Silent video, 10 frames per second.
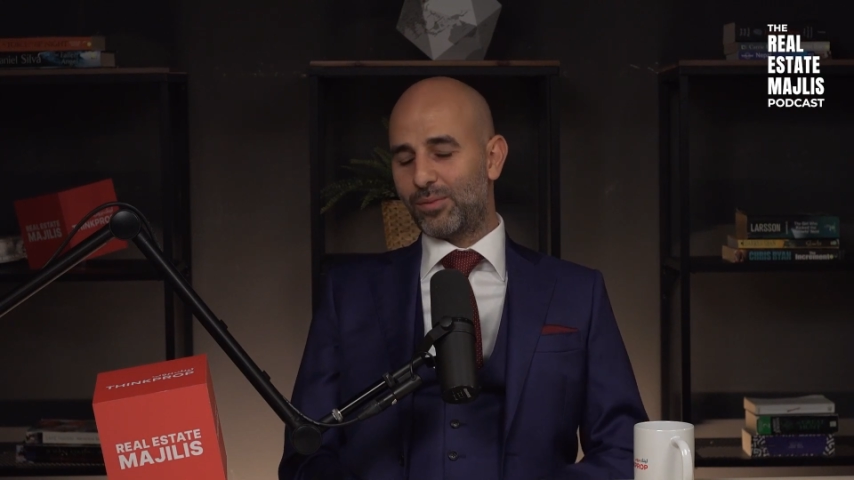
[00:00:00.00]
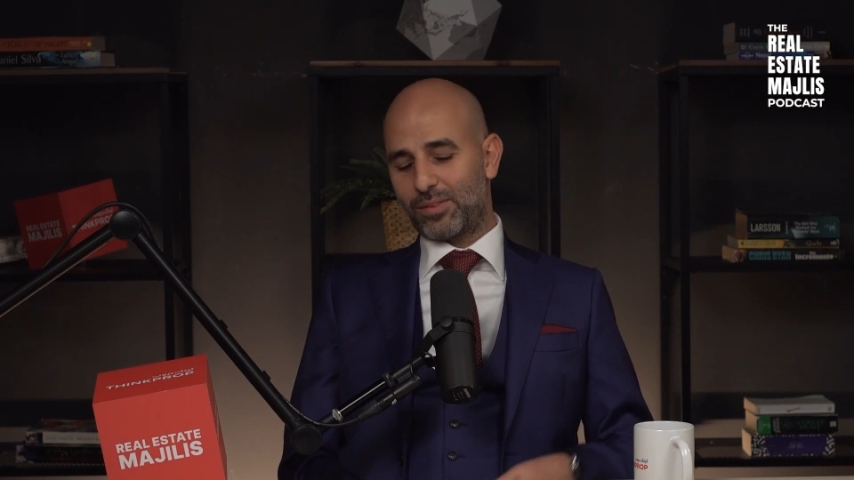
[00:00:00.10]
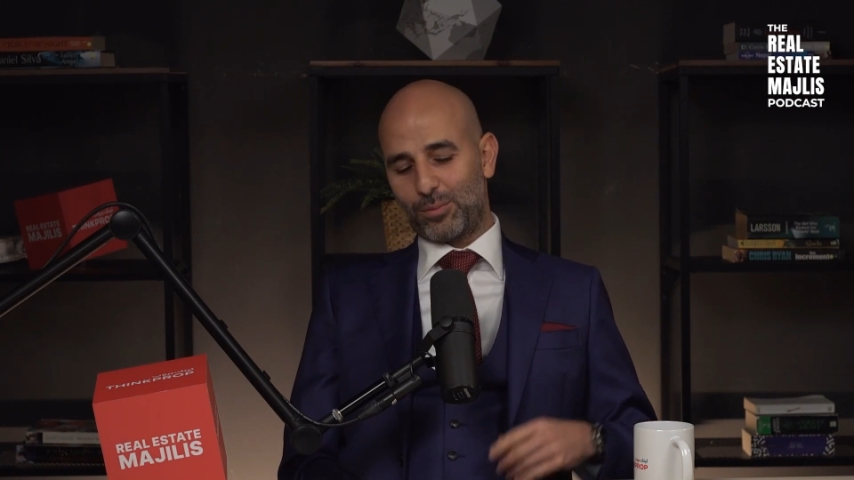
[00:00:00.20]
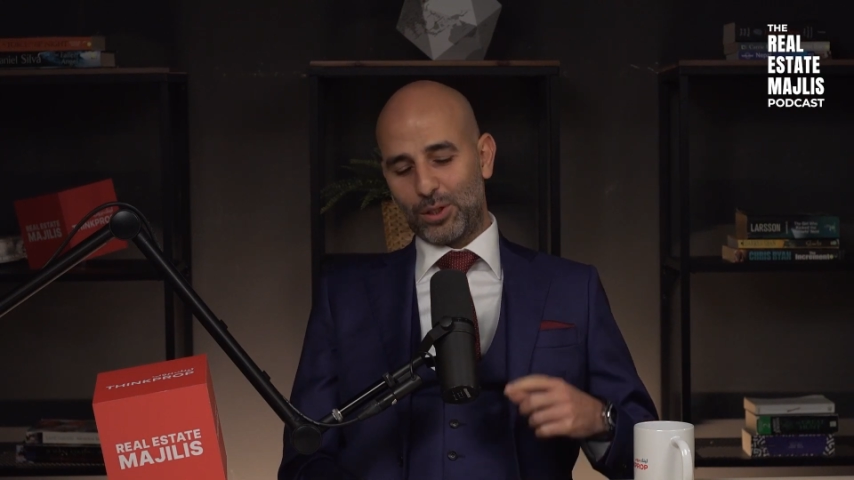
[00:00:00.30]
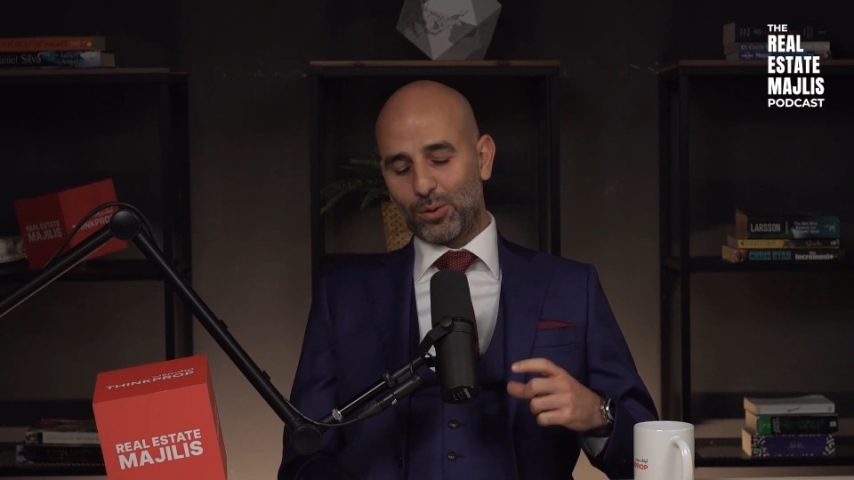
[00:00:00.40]

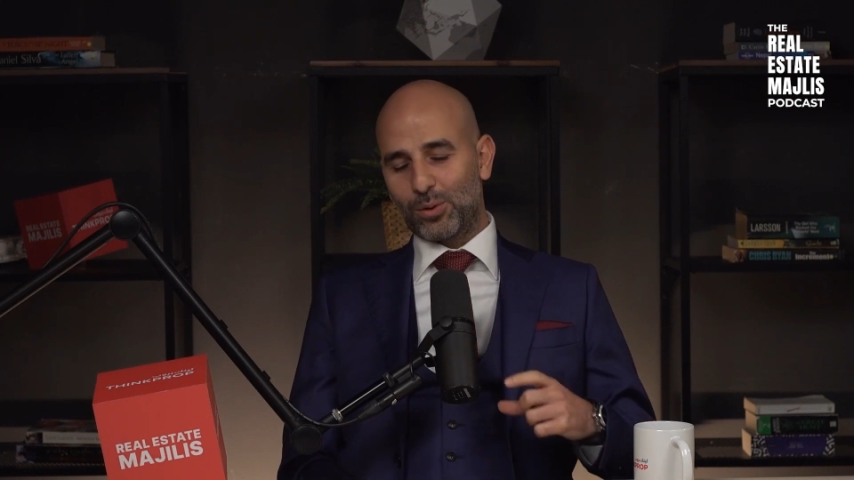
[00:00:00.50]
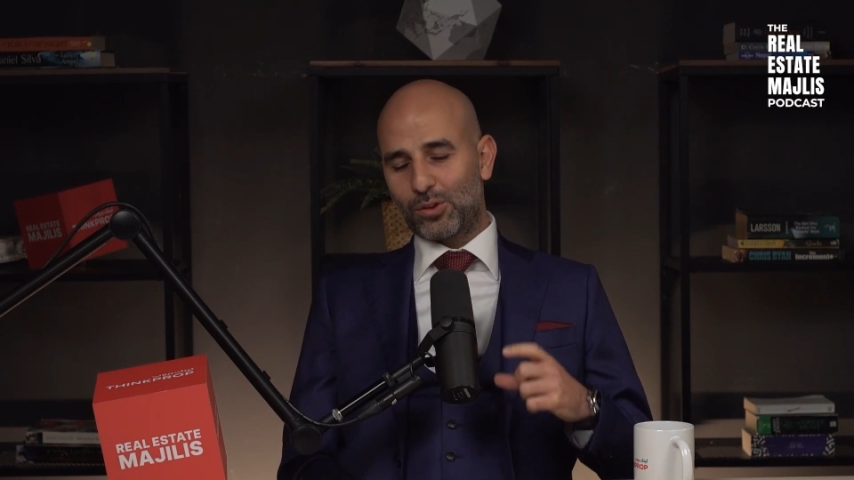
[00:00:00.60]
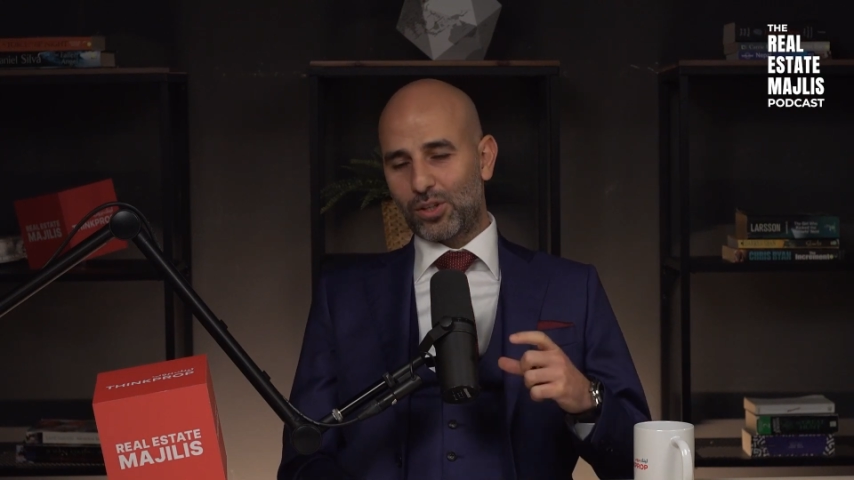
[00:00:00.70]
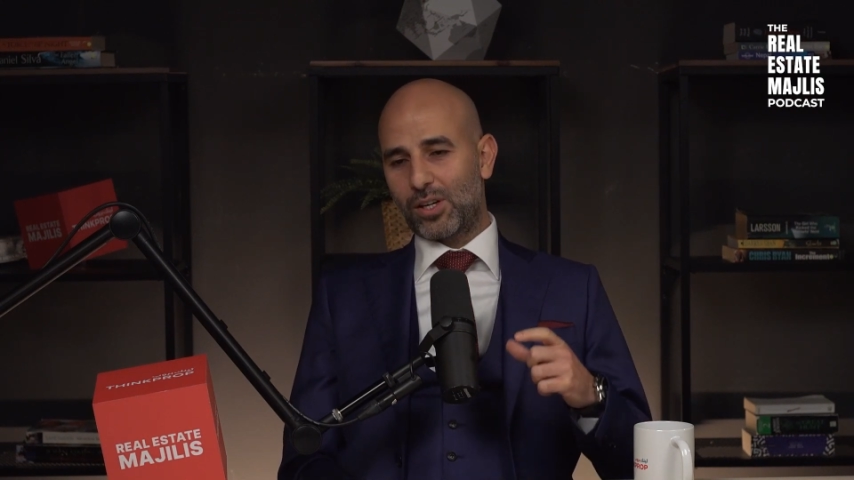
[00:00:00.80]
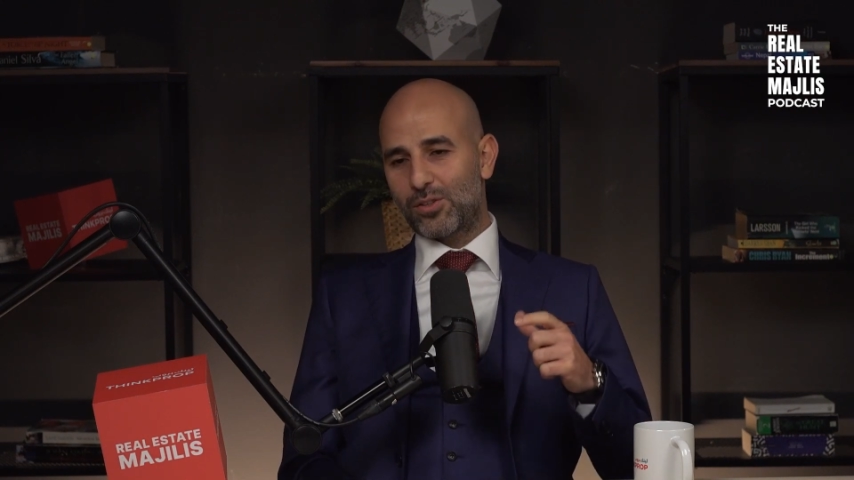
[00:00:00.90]
we don't
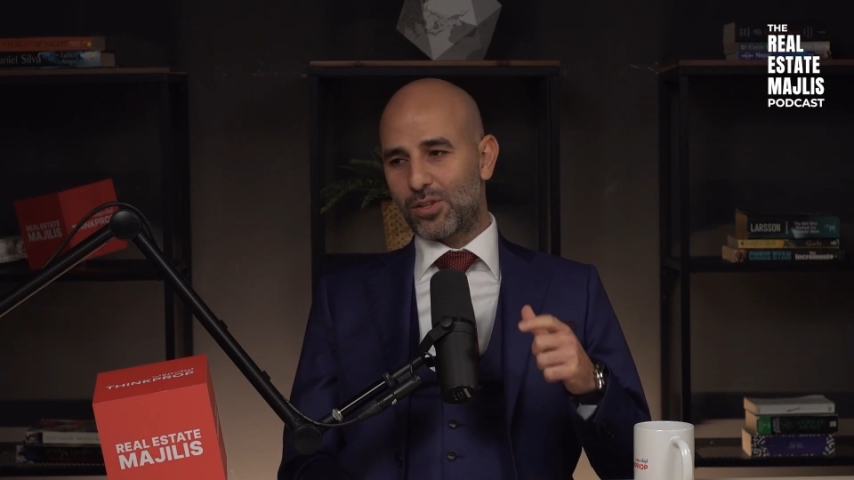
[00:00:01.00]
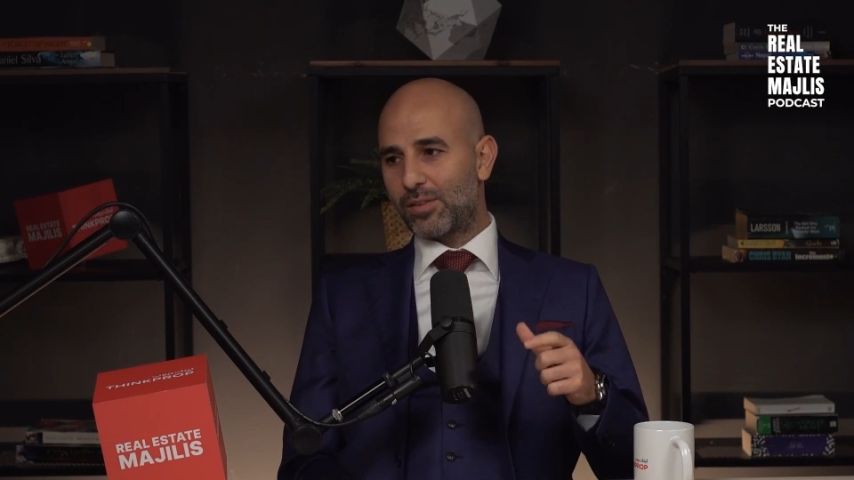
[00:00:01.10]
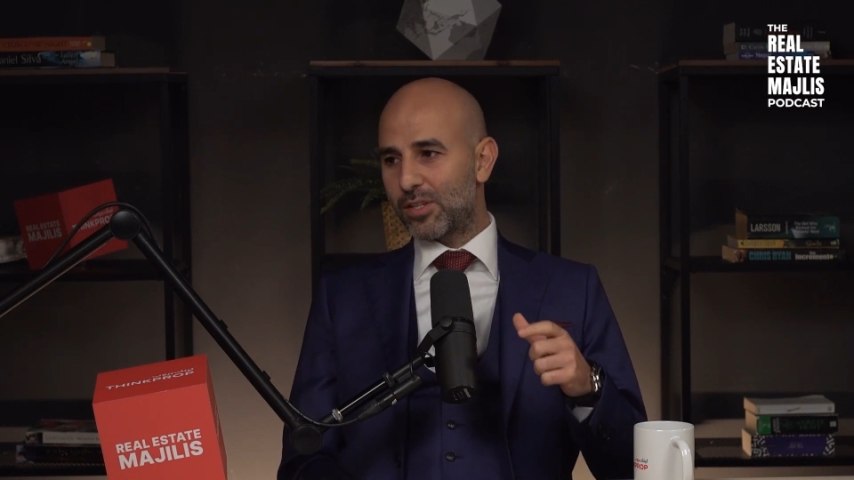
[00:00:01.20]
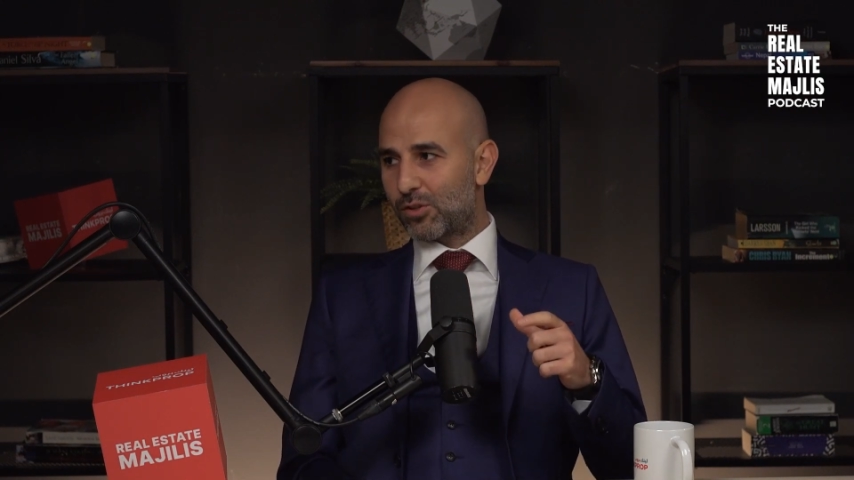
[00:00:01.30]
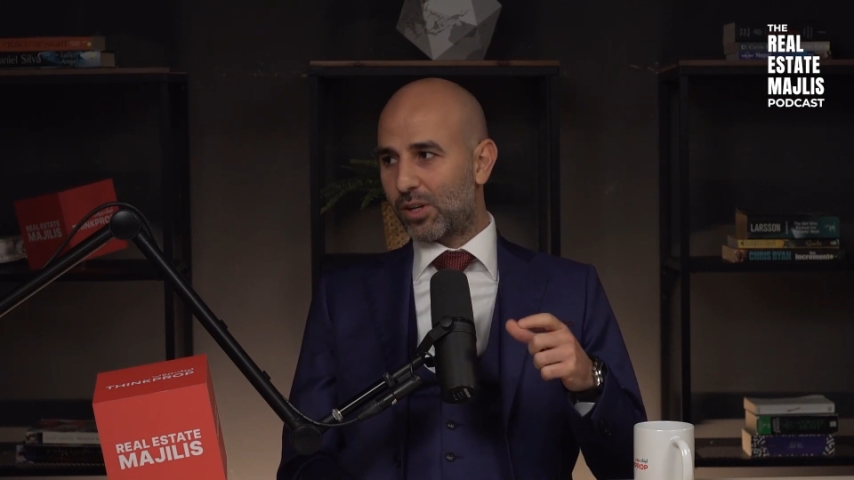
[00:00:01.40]
charge
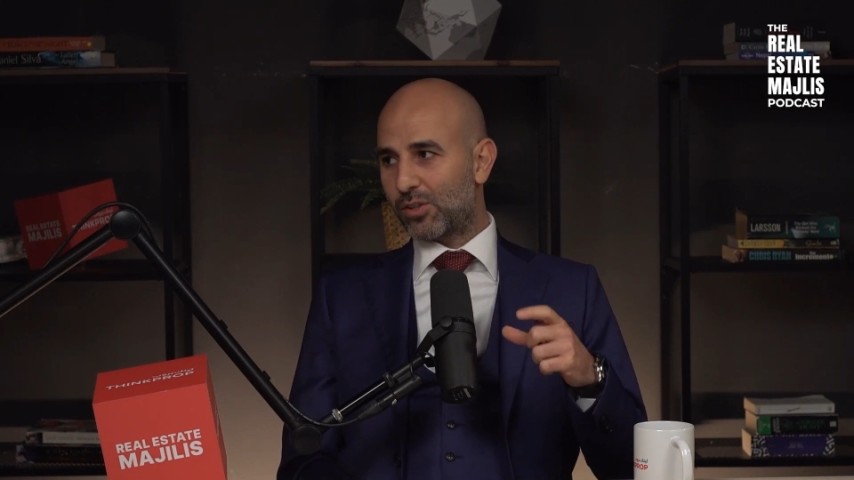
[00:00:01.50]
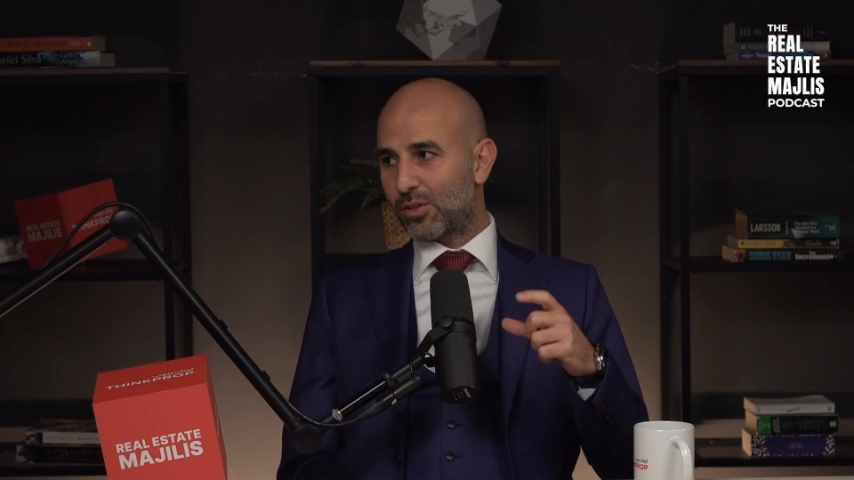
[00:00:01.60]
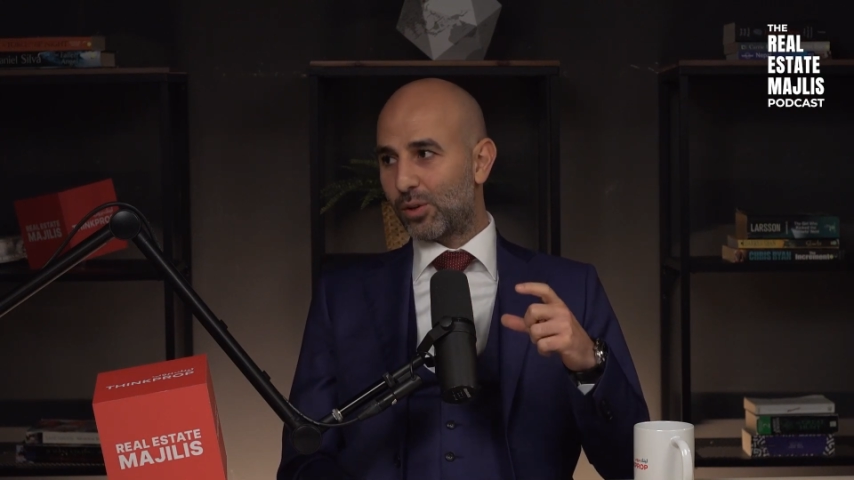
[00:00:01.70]
service charges